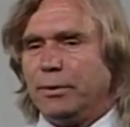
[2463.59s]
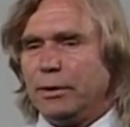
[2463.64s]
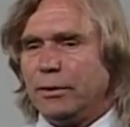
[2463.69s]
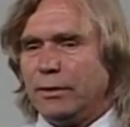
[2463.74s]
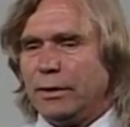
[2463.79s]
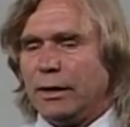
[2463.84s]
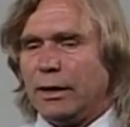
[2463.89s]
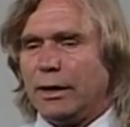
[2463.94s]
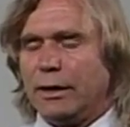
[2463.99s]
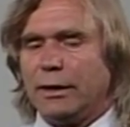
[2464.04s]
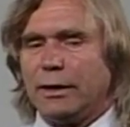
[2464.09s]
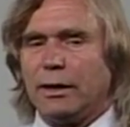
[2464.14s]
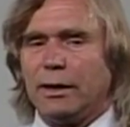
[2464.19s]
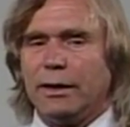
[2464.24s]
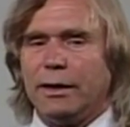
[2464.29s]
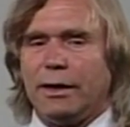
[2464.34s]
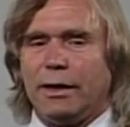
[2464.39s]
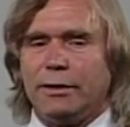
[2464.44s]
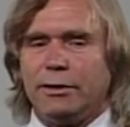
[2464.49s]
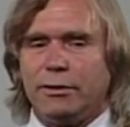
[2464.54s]

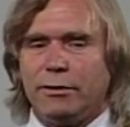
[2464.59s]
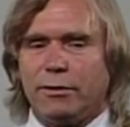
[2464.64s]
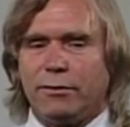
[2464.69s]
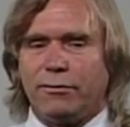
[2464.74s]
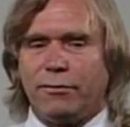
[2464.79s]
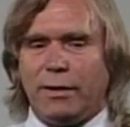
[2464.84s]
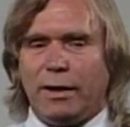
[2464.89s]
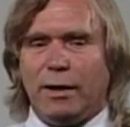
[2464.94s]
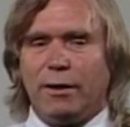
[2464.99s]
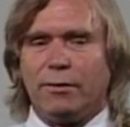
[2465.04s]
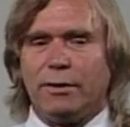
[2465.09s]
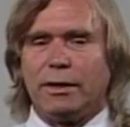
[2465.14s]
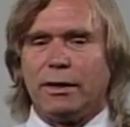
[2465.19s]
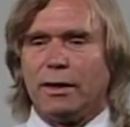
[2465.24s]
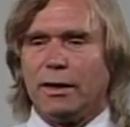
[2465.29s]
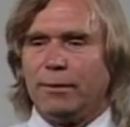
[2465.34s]
periodically, I do the following.